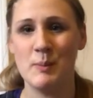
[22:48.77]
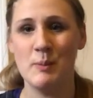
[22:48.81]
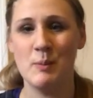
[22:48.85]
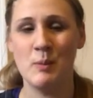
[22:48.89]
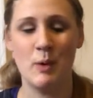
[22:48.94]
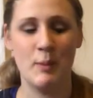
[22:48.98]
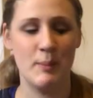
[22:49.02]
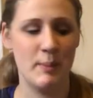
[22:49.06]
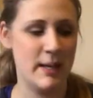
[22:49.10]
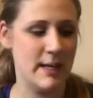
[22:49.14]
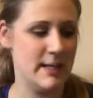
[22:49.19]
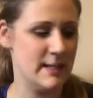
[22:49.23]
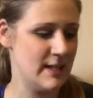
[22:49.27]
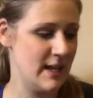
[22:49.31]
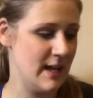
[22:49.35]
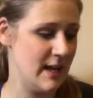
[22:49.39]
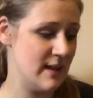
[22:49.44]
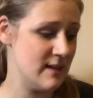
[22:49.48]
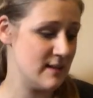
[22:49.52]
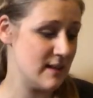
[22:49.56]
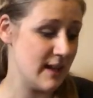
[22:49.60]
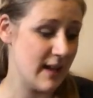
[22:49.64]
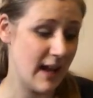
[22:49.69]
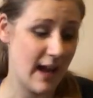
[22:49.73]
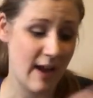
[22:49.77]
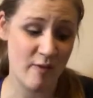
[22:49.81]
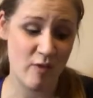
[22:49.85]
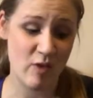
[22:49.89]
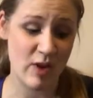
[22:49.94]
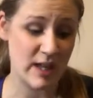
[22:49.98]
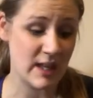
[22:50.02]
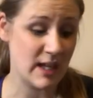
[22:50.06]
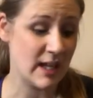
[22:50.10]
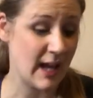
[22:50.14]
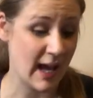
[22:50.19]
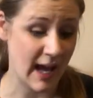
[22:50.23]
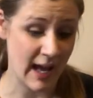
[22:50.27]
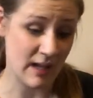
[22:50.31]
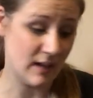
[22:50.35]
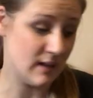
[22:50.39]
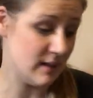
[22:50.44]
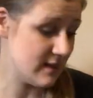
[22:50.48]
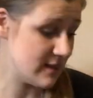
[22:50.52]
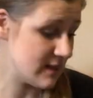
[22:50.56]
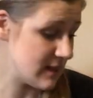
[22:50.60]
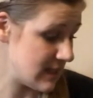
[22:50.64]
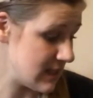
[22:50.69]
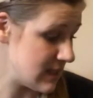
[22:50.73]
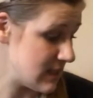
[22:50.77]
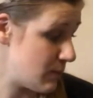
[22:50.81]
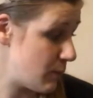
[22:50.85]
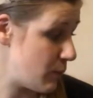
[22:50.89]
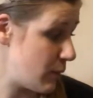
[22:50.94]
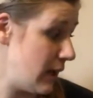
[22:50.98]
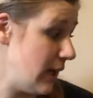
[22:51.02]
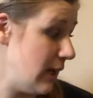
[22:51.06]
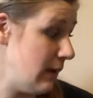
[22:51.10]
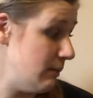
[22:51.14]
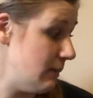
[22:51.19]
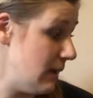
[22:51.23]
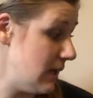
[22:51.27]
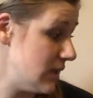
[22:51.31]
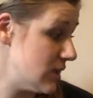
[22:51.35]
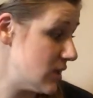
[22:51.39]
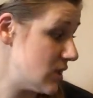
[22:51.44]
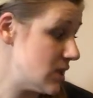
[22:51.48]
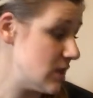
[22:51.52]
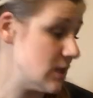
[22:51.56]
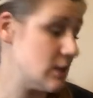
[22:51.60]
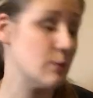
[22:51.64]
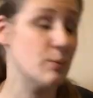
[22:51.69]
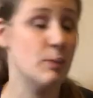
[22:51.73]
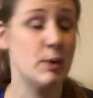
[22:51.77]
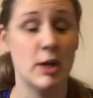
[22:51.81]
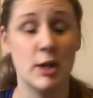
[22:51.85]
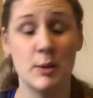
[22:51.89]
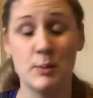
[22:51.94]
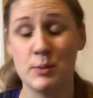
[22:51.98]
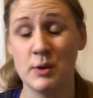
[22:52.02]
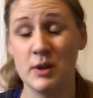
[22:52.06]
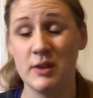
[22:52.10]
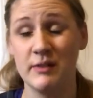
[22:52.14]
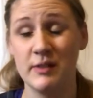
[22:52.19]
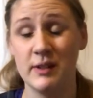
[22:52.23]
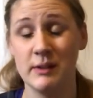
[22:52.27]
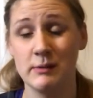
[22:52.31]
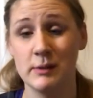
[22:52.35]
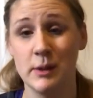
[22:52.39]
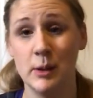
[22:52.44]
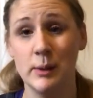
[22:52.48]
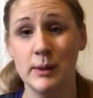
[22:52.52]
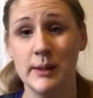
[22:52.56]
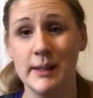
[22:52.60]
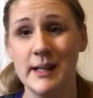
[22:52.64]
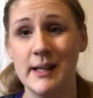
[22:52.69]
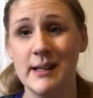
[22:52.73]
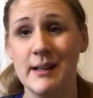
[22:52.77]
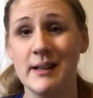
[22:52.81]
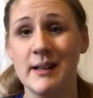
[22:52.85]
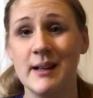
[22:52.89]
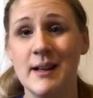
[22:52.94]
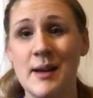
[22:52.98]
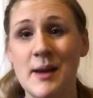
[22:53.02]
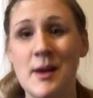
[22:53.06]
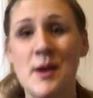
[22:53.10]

what piece it is, and everything else is pretty much just pure profit rolling in.